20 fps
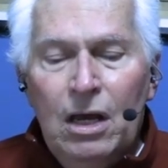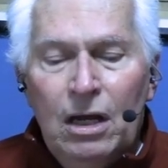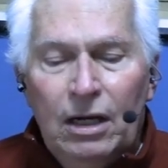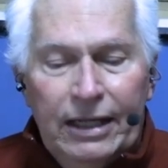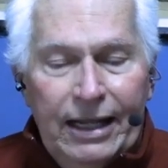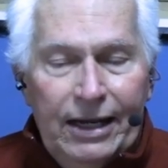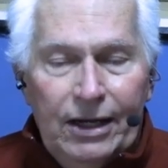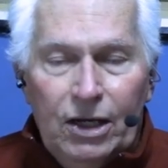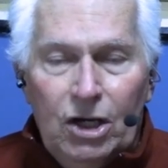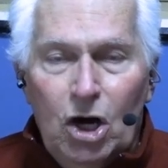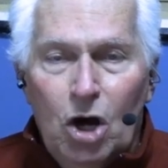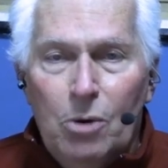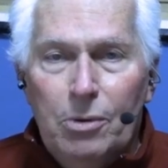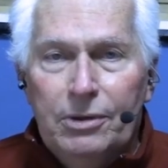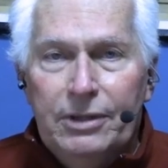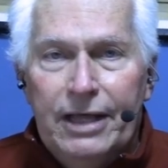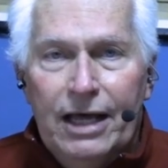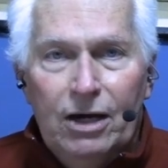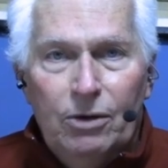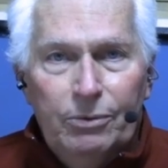let it go
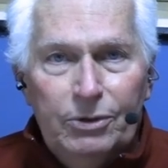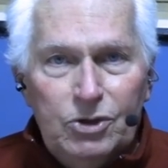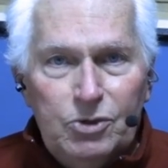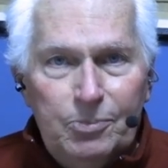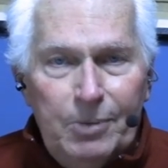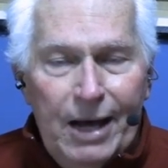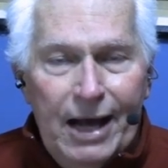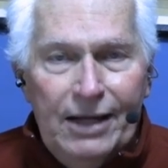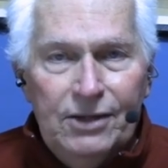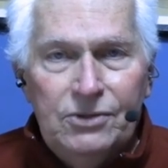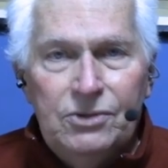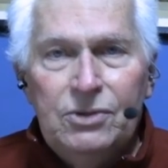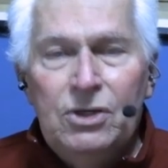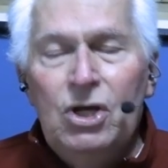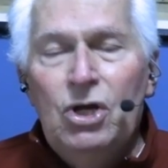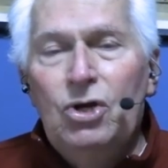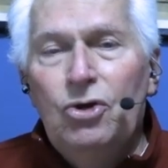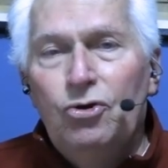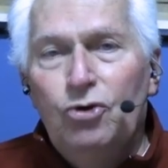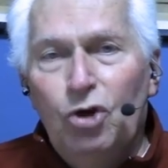without a response.
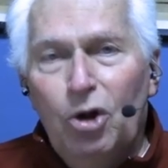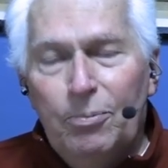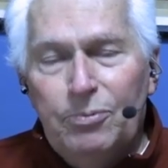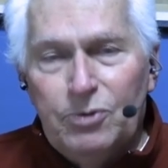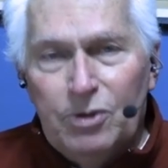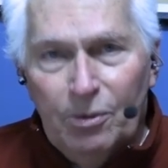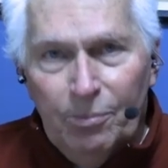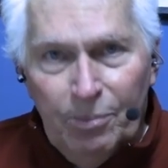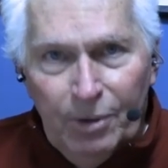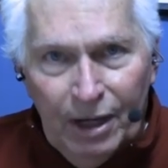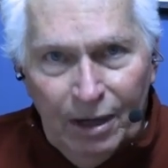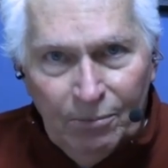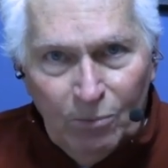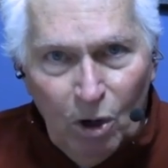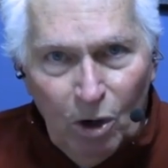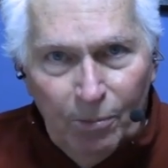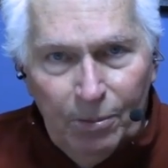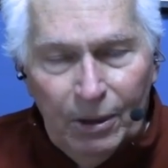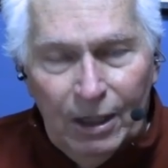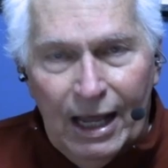Troops are being
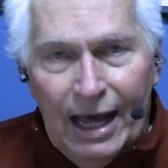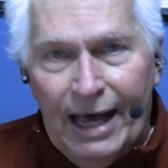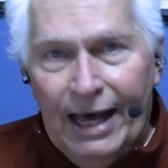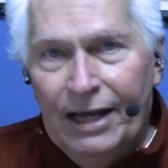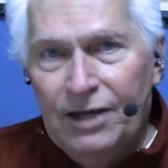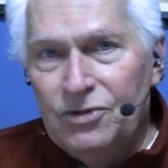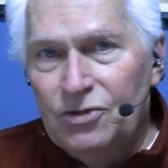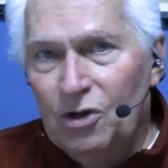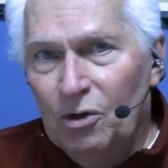mobilized.